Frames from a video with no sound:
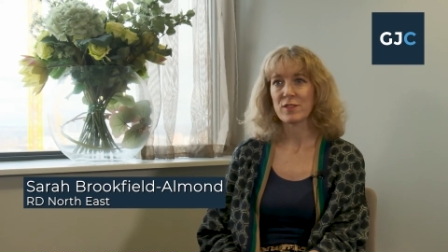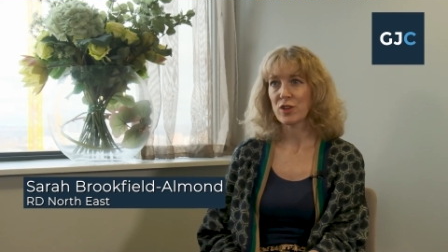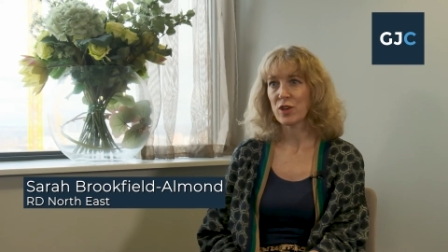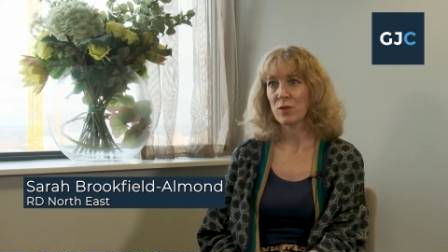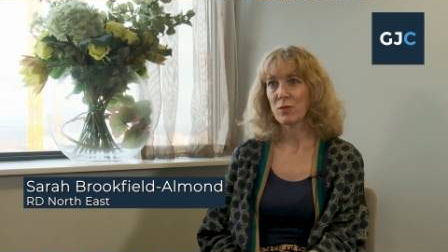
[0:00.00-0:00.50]

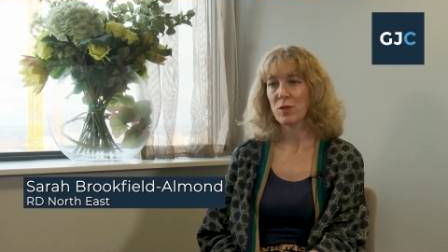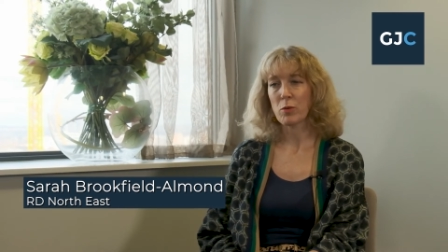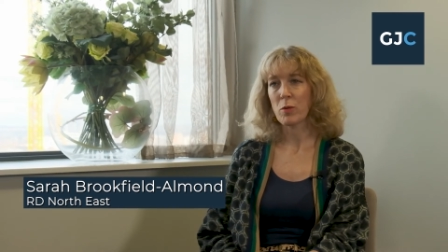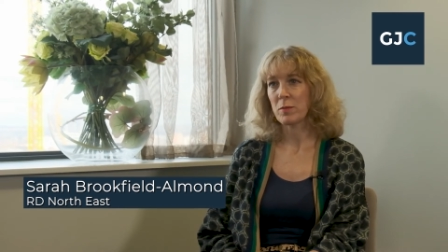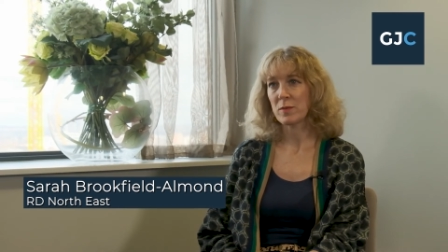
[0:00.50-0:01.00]
to the
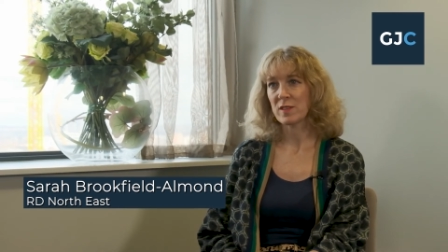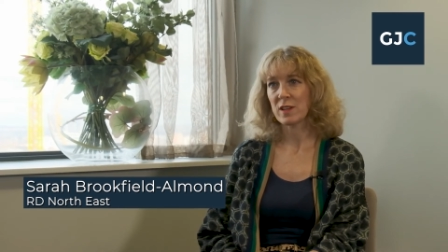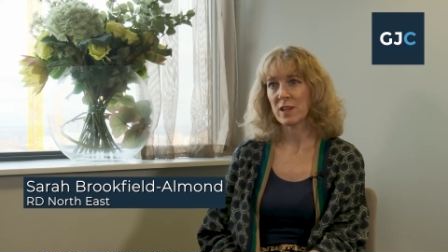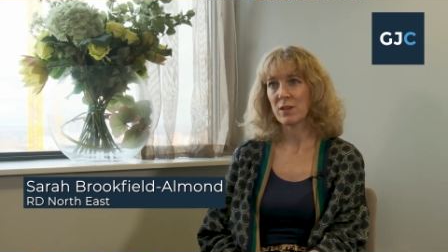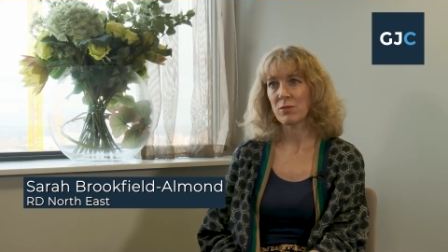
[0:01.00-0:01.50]
problems
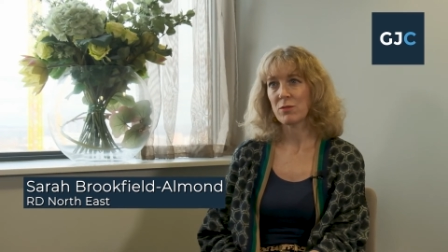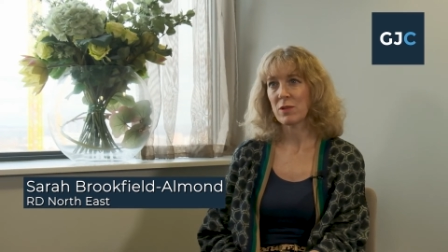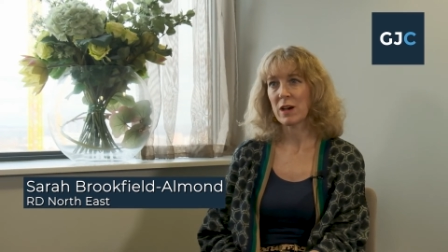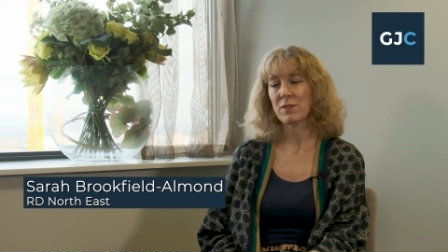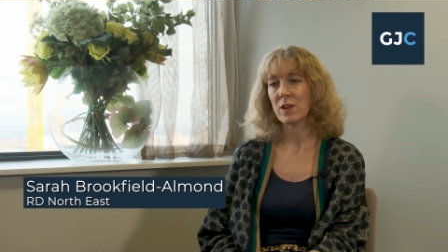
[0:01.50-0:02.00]
that you
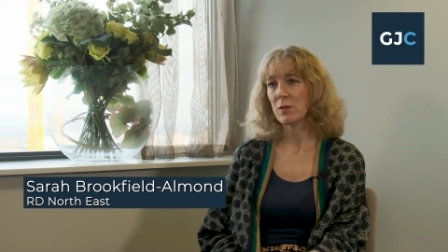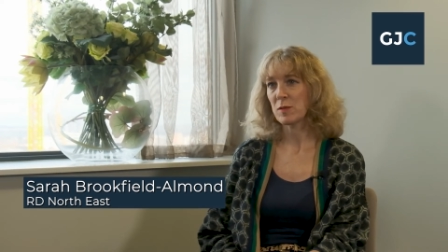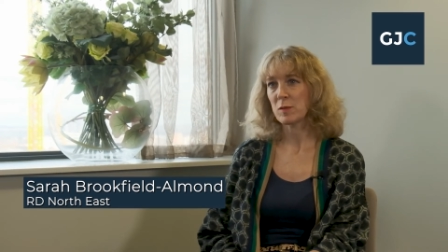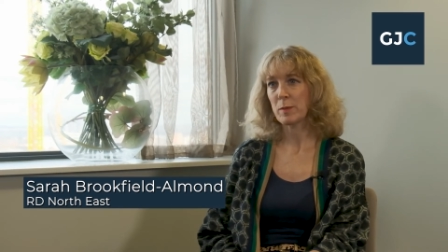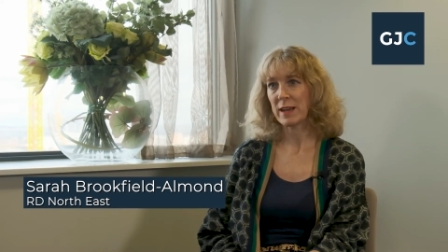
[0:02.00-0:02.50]
have no
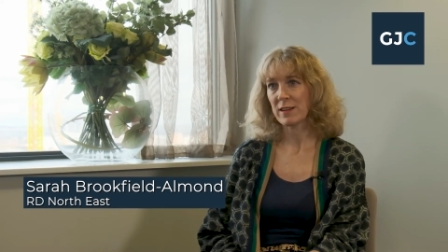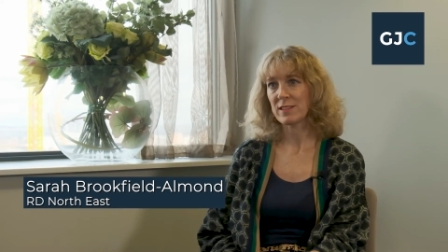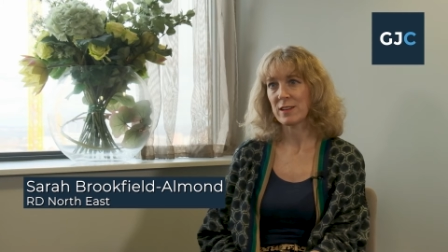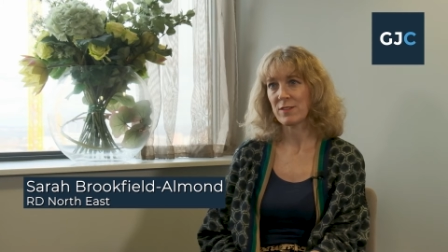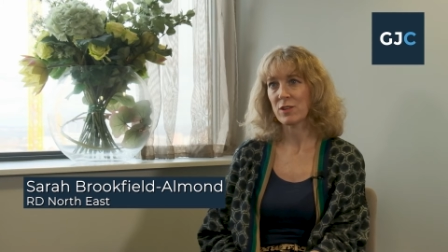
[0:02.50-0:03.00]

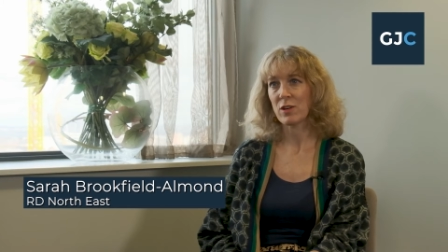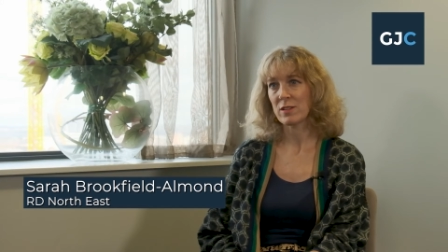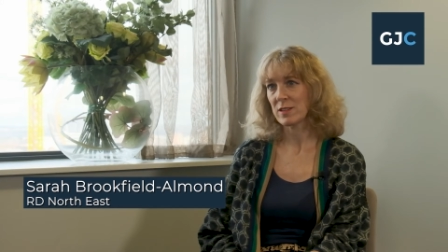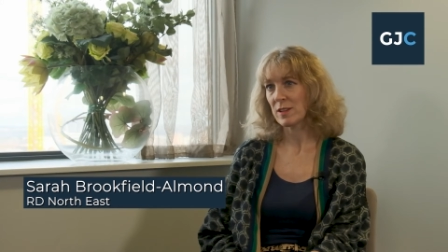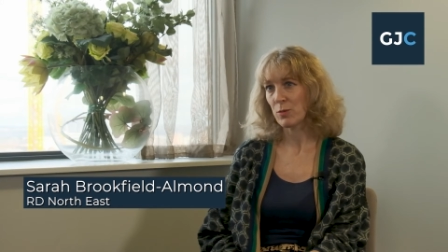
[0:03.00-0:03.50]
perspective, you
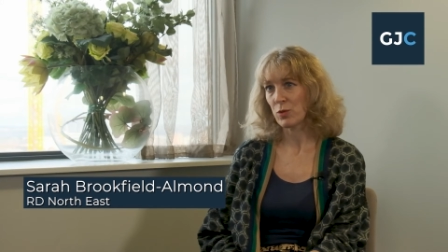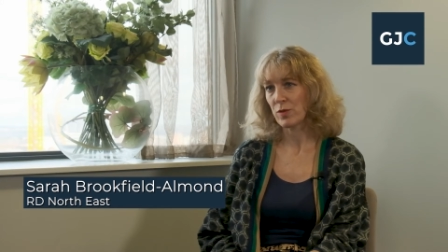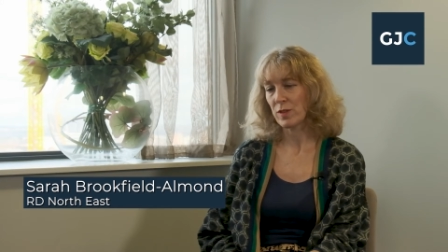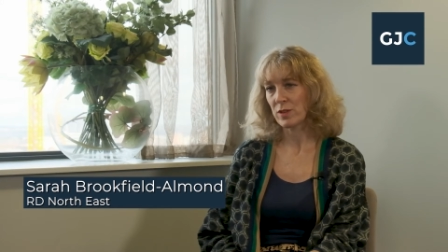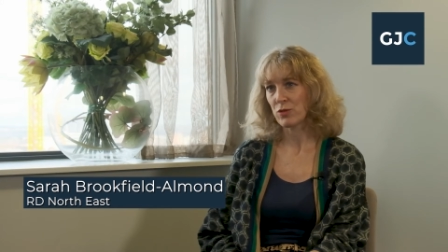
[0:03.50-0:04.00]
can't see the wood
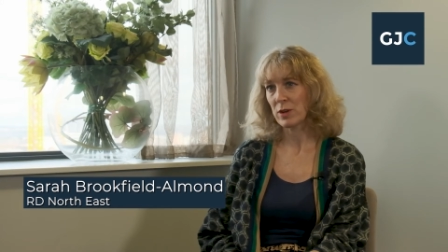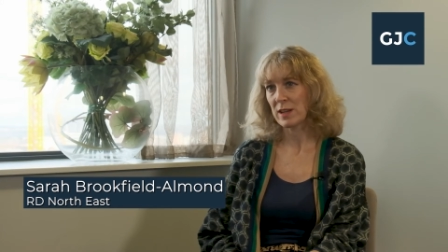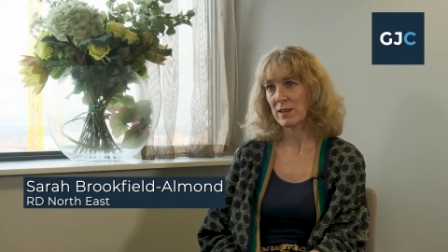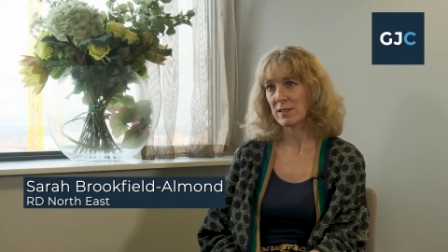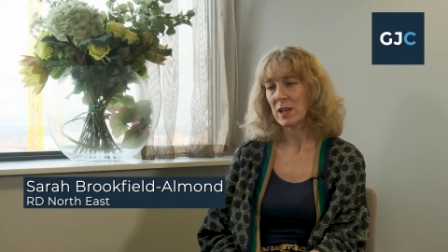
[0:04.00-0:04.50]
for the
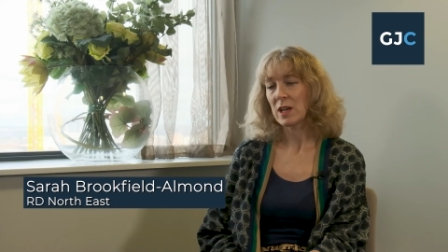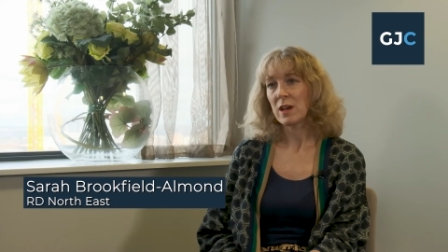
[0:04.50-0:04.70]
trees.